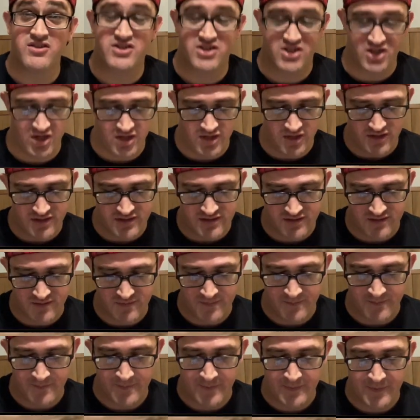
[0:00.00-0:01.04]
Curse,
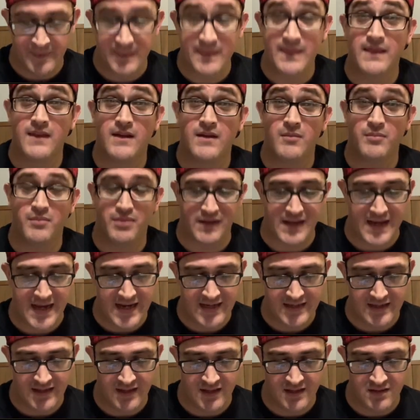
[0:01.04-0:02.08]

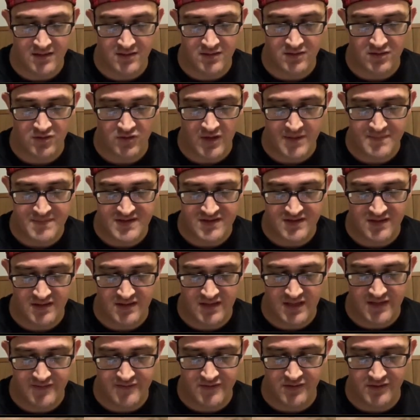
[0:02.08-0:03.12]
Black and Crimson
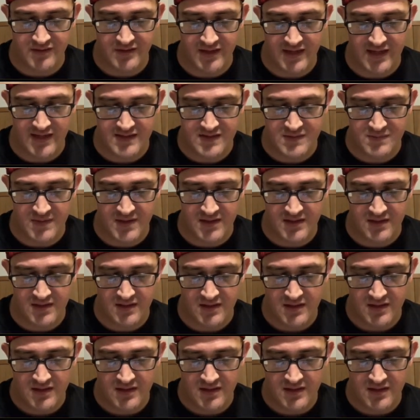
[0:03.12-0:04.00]
Evil Enhancement.